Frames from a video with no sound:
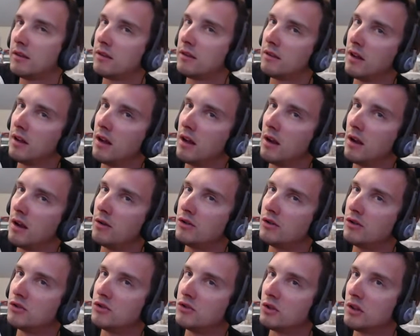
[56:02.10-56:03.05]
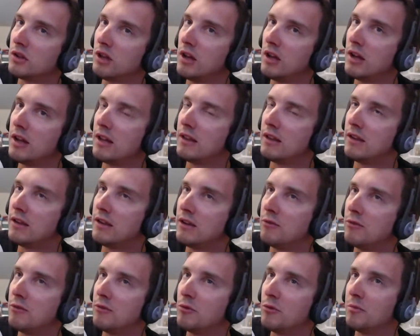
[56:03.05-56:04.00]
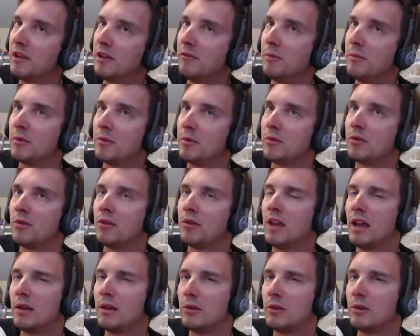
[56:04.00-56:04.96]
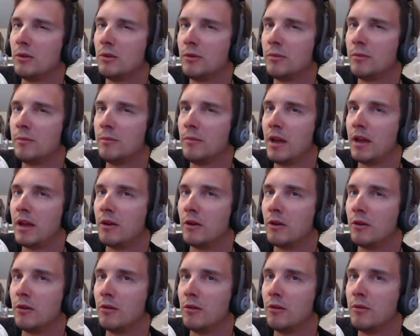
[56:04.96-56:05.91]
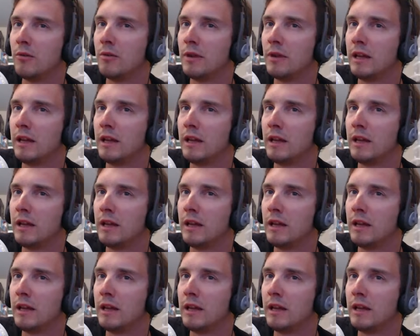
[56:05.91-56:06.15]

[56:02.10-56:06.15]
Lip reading: down in July, and then you won't even be able to download them at all,